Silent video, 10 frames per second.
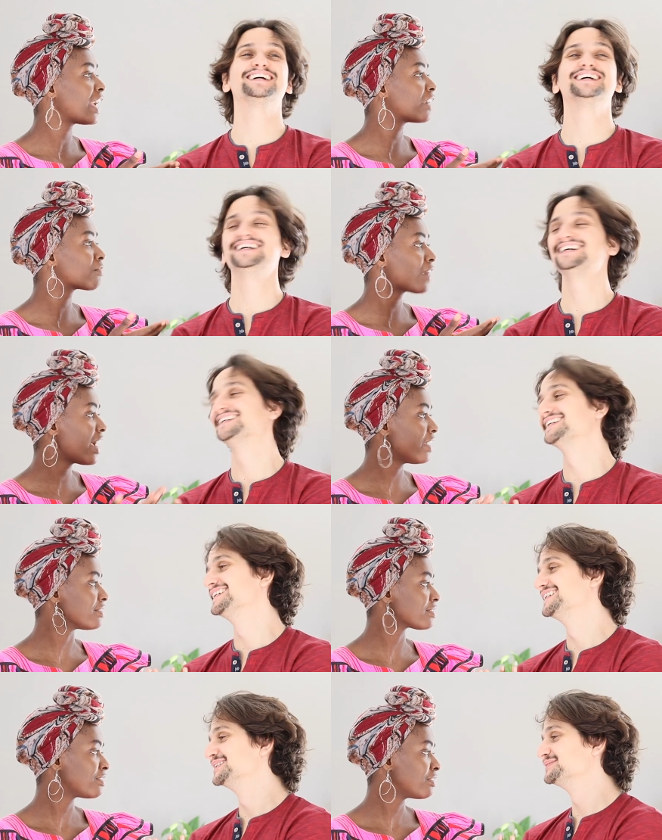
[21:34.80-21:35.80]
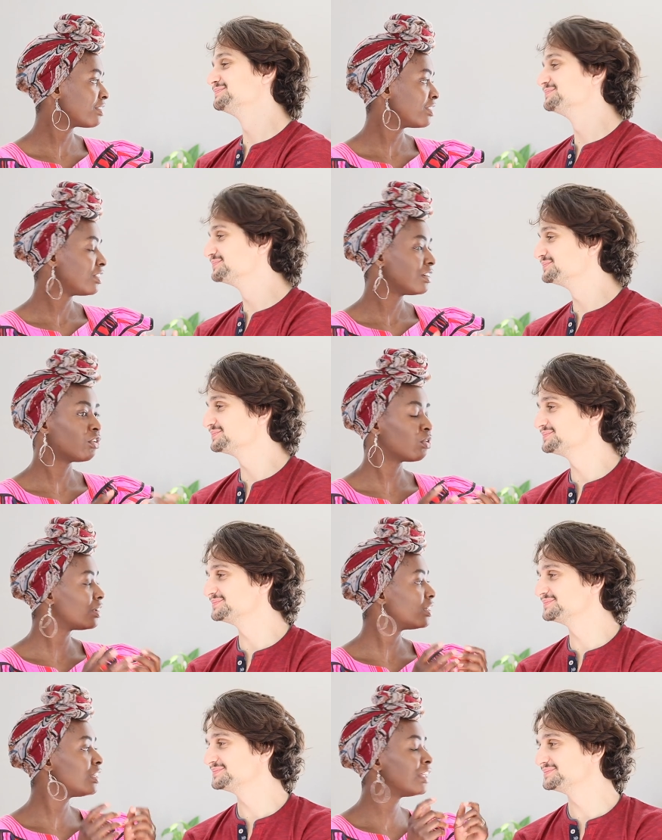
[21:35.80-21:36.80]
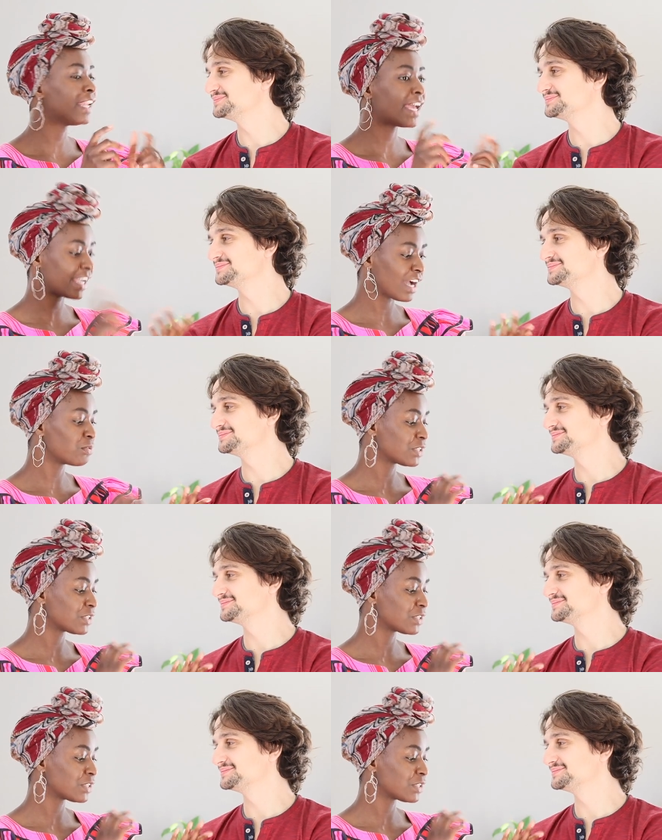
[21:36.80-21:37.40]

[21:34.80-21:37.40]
Speaker 1: like rice. Mm-hmm. Like I